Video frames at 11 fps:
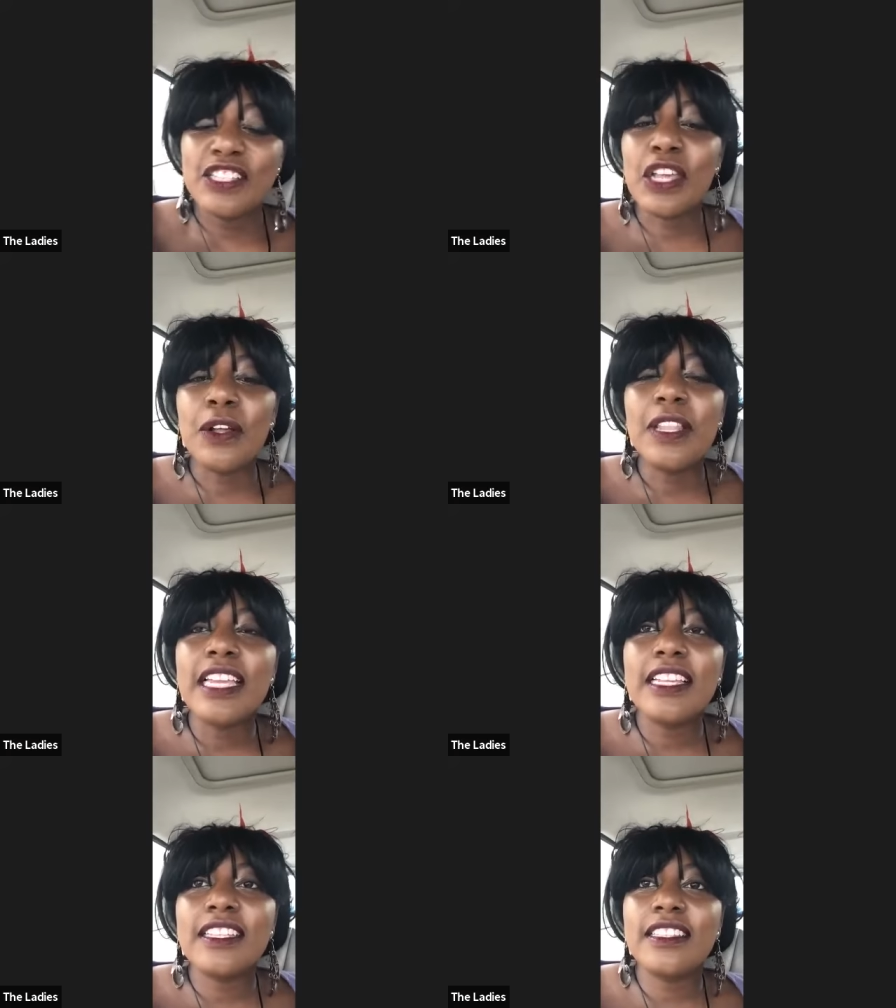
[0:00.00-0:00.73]
so
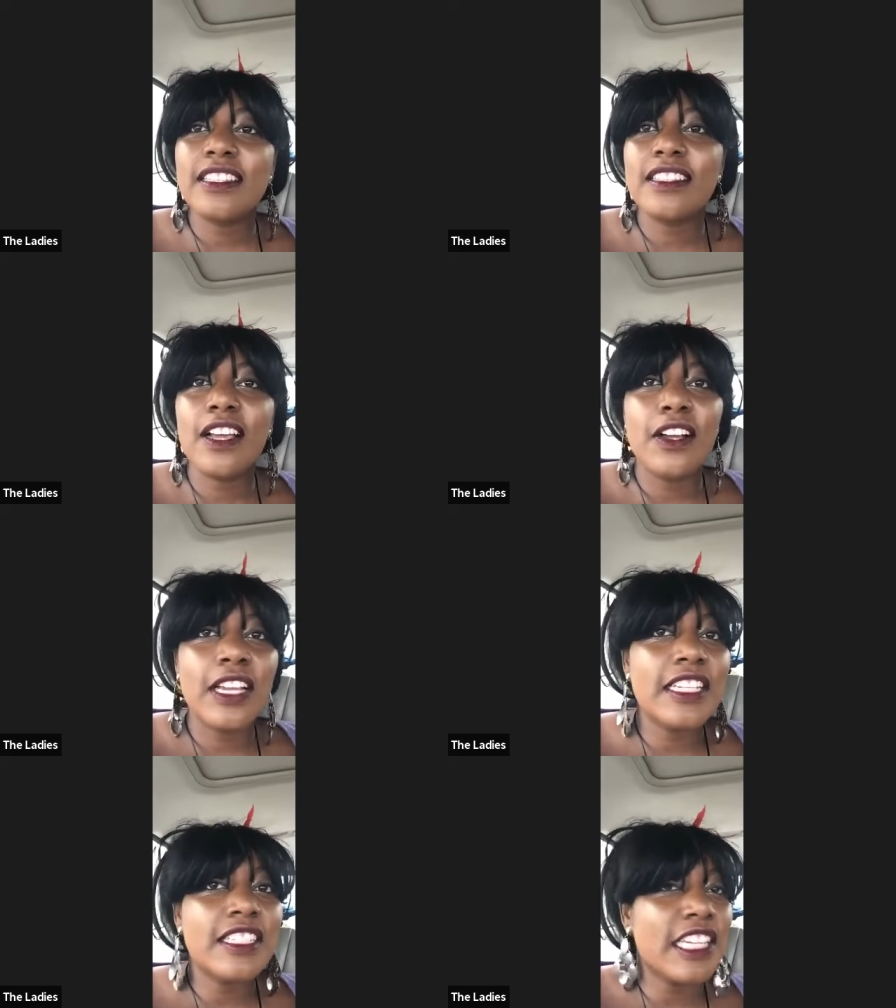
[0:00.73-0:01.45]
like
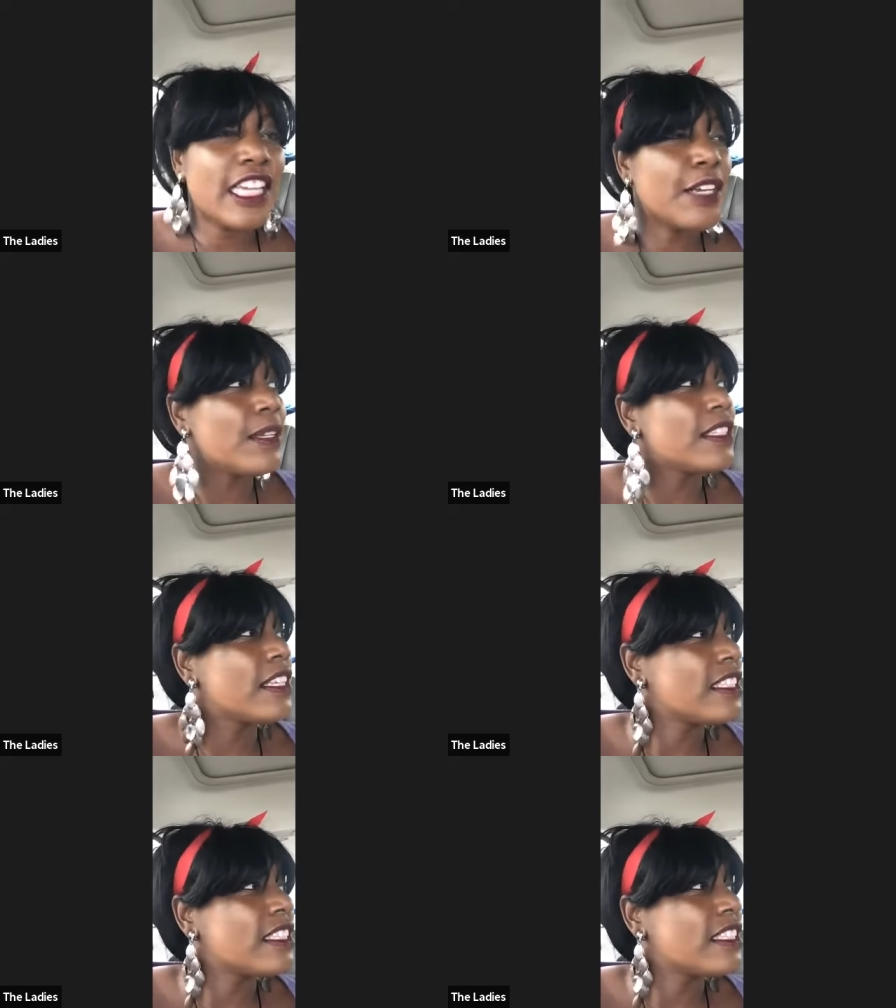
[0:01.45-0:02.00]
Okay, Jade wants us to